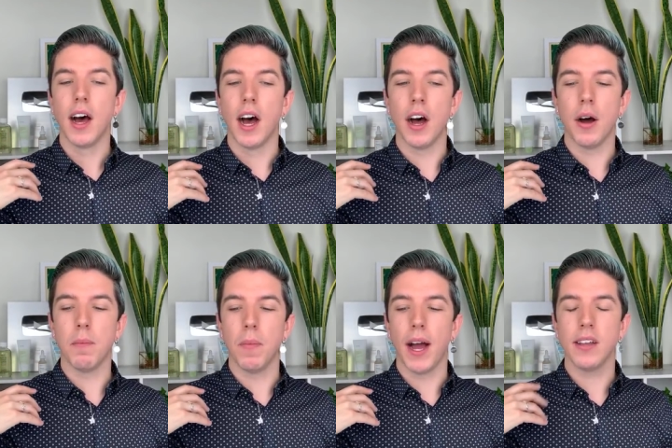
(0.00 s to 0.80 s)

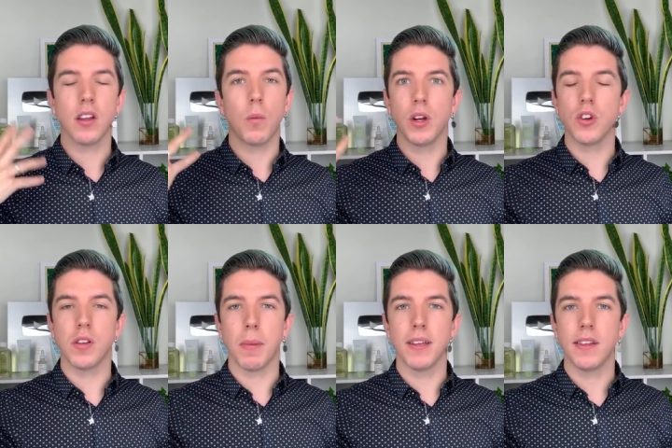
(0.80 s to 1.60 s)
Um, I saw wonders
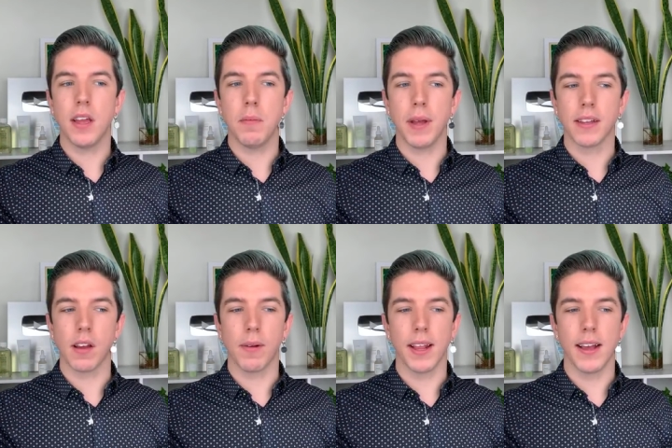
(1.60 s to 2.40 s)
in my skin because I
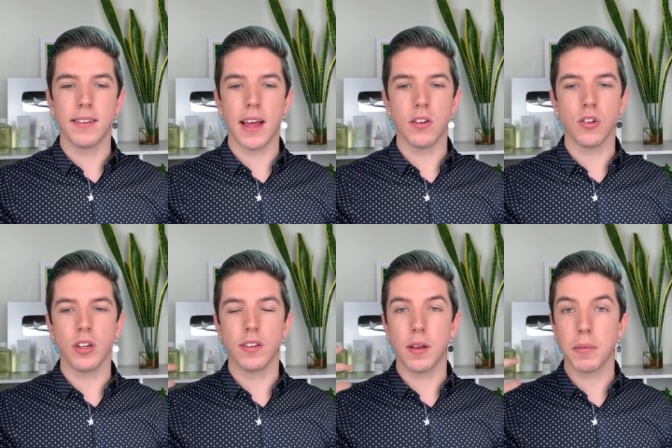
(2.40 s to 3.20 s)
realized that
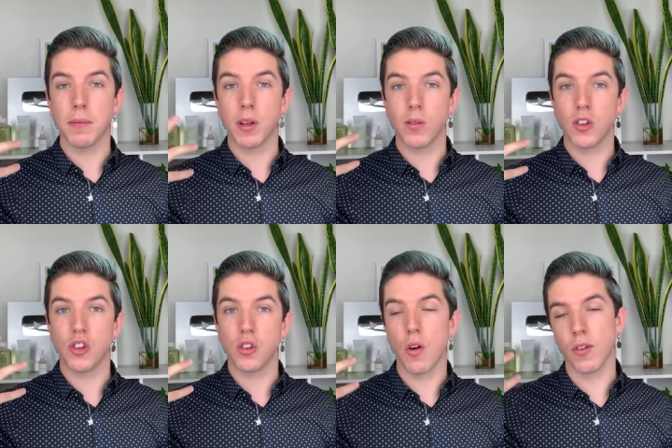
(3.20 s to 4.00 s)
during sometimes I was
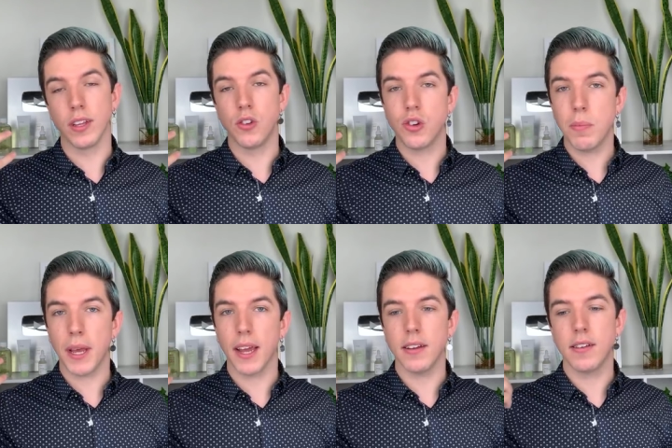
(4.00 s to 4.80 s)
just overly
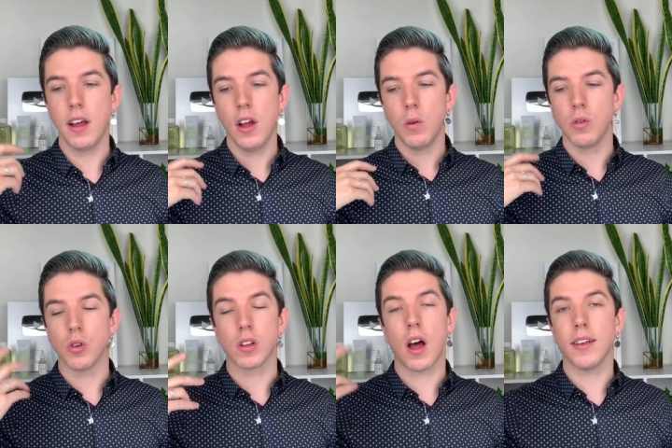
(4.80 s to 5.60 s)
stripping it, which
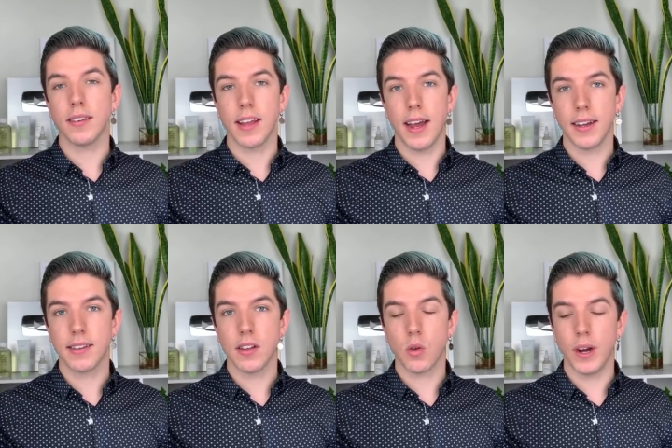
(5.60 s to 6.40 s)
was causing that
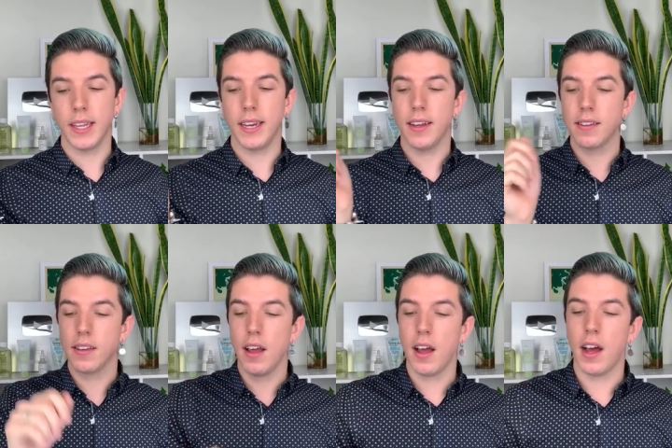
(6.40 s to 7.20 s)
excess oiliness.
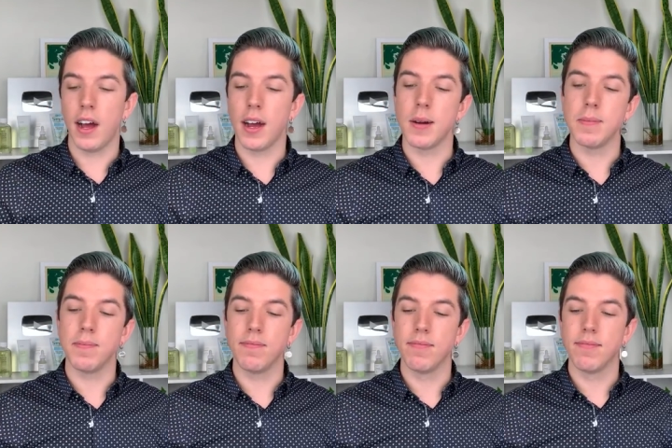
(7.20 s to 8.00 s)

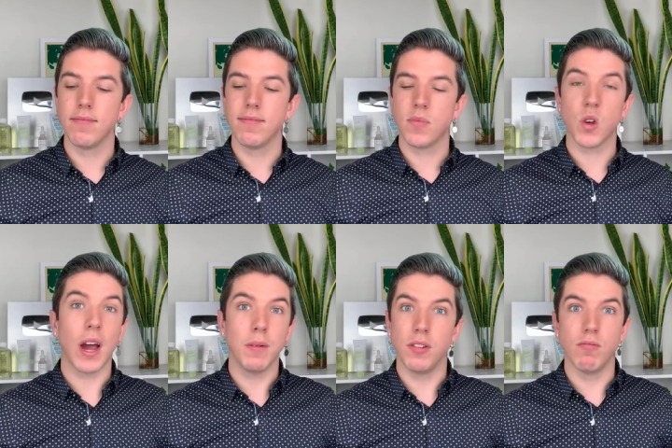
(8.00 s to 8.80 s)
Um, so
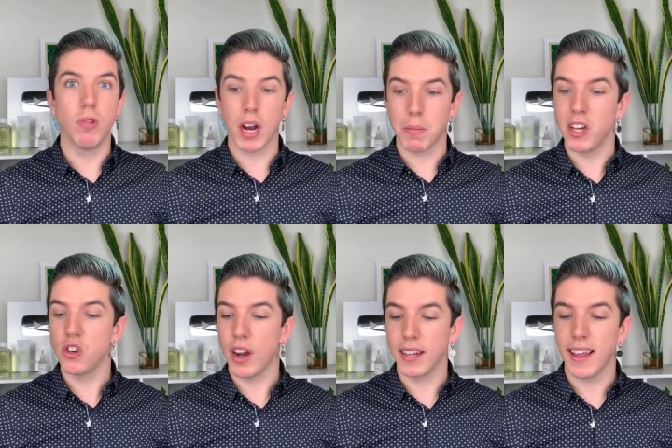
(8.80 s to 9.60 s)
I would recommend
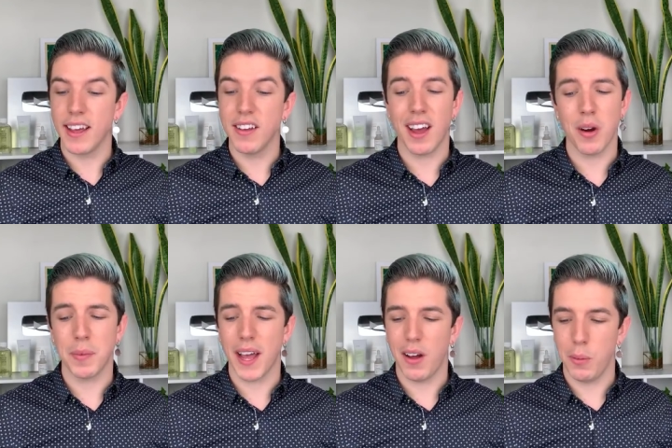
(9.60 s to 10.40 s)
trying that. I
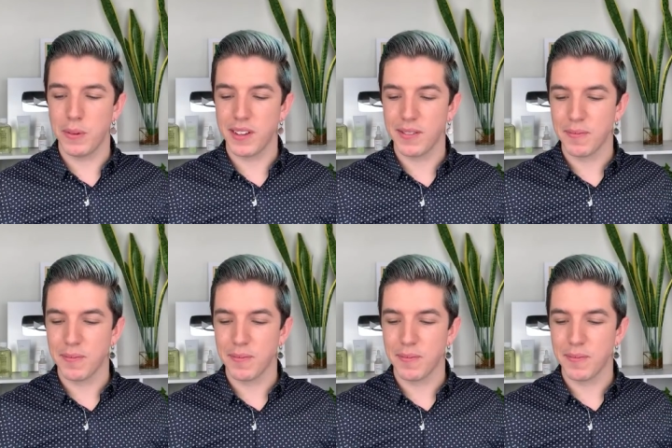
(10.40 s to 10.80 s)
hope that helped.